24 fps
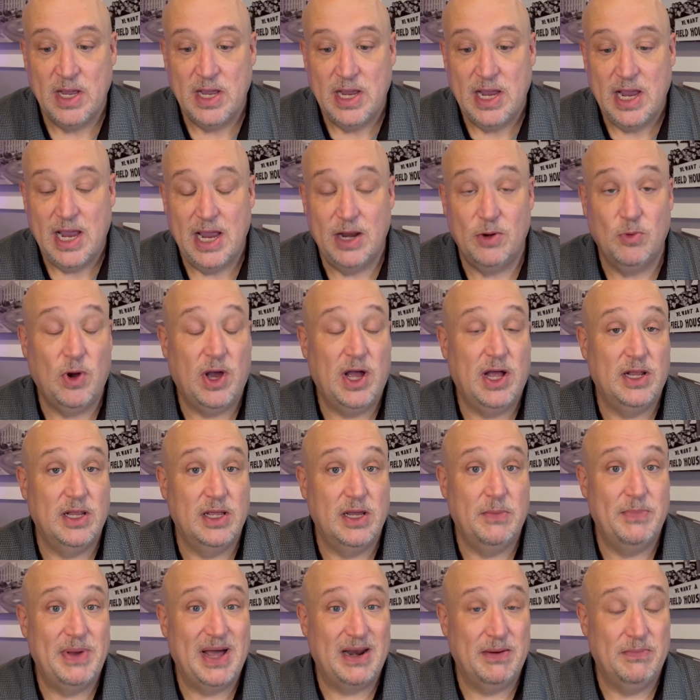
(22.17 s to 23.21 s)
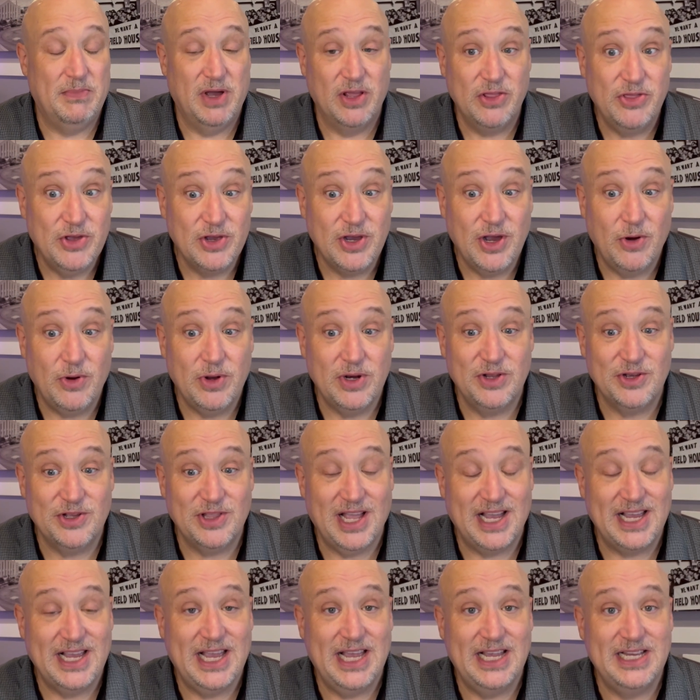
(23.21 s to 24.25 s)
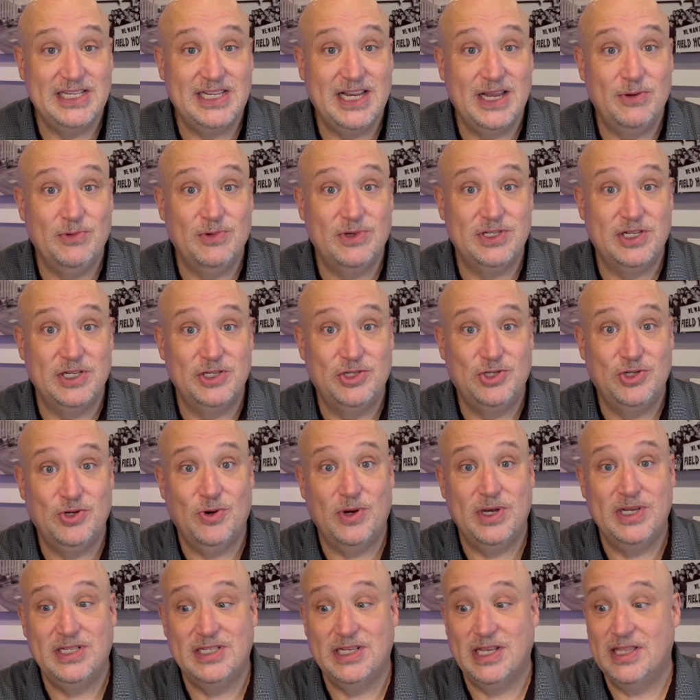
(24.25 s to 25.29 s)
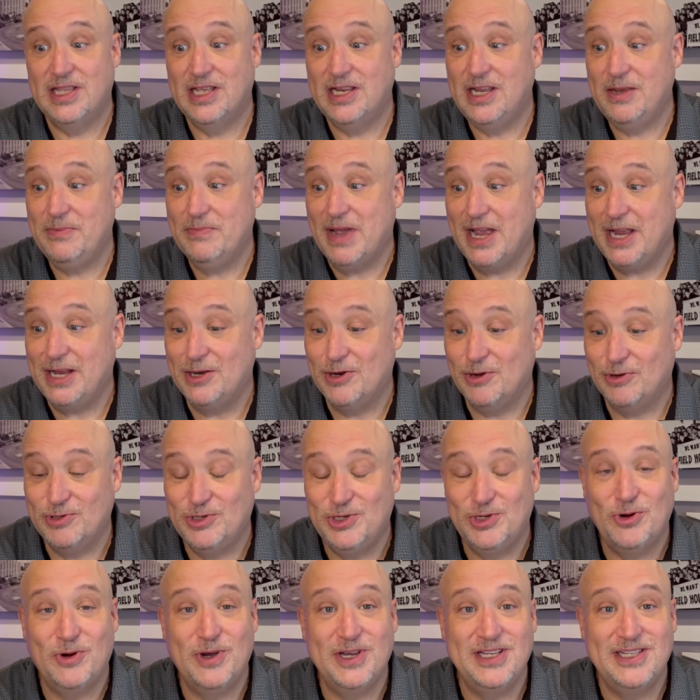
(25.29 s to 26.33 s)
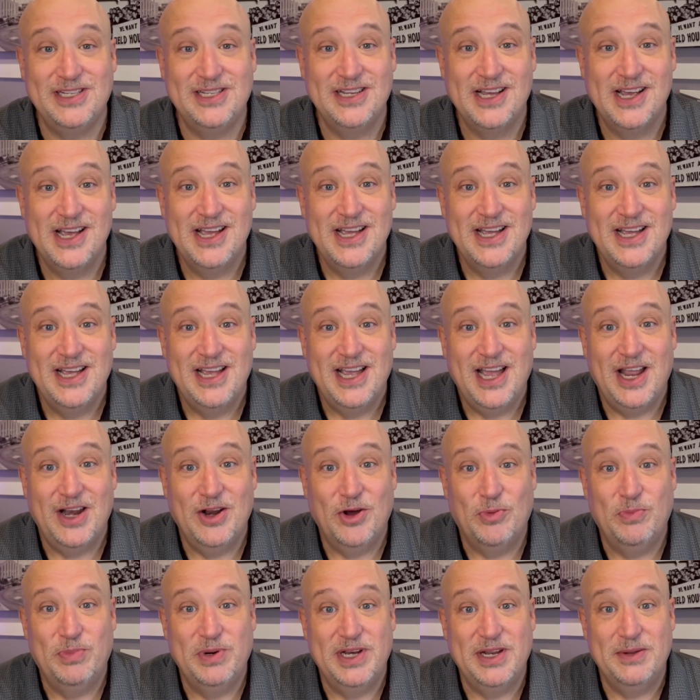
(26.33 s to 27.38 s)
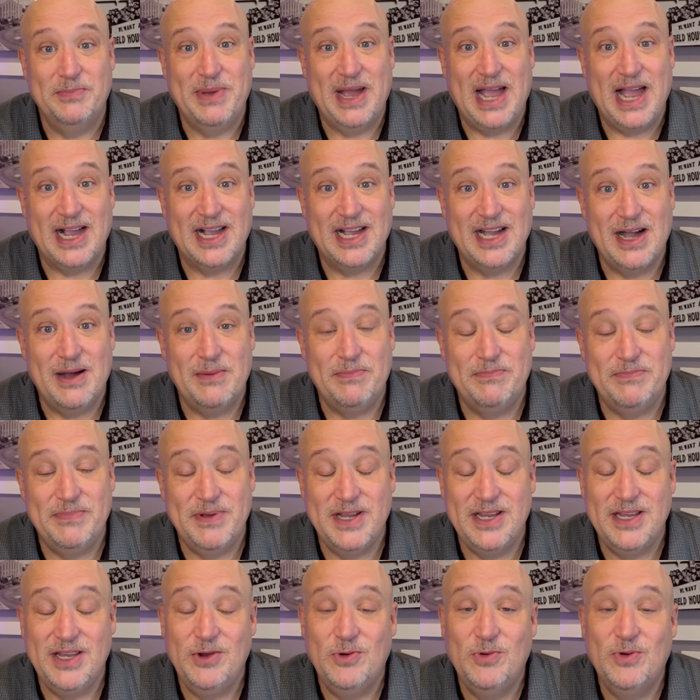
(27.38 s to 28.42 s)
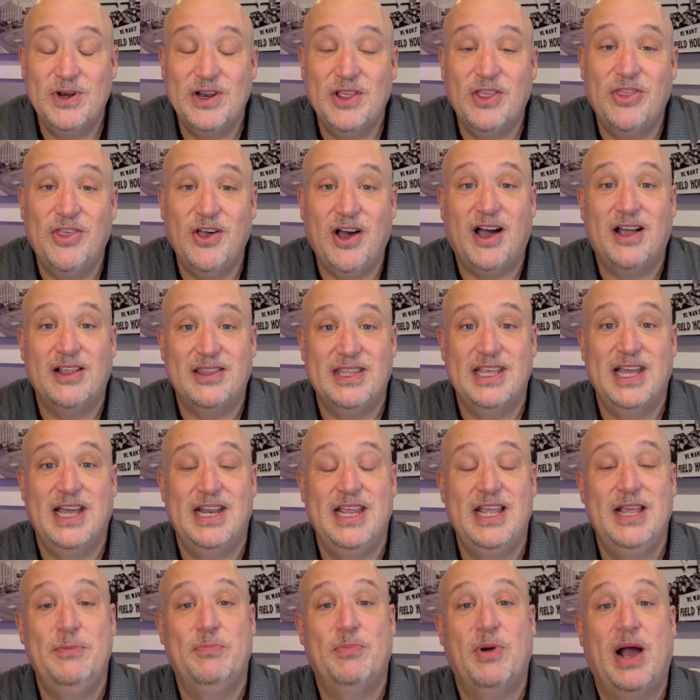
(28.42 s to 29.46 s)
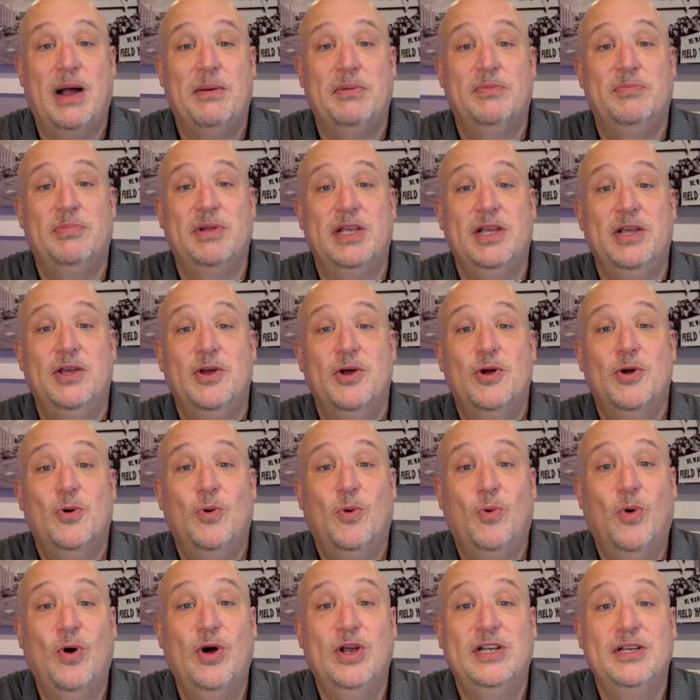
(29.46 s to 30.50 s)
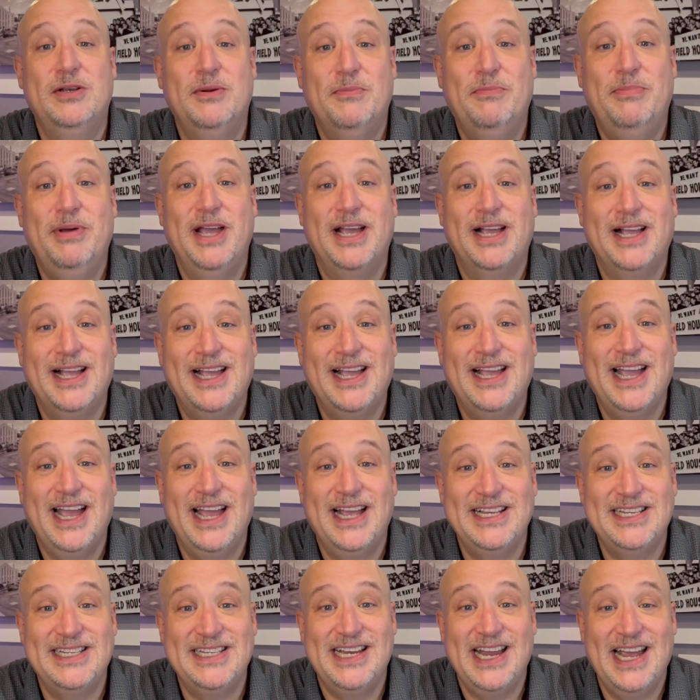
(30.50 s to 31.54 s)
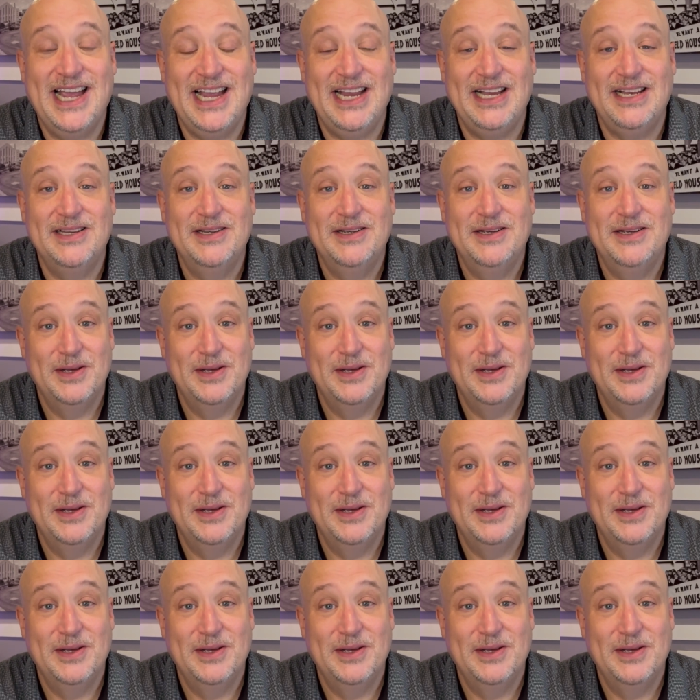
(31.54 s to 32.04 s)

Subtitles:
And while about a month ago, it looked like K-State was his choice, and then he made no choice and opened it back up, and you would have thought that he probably wouldn't pick K-State.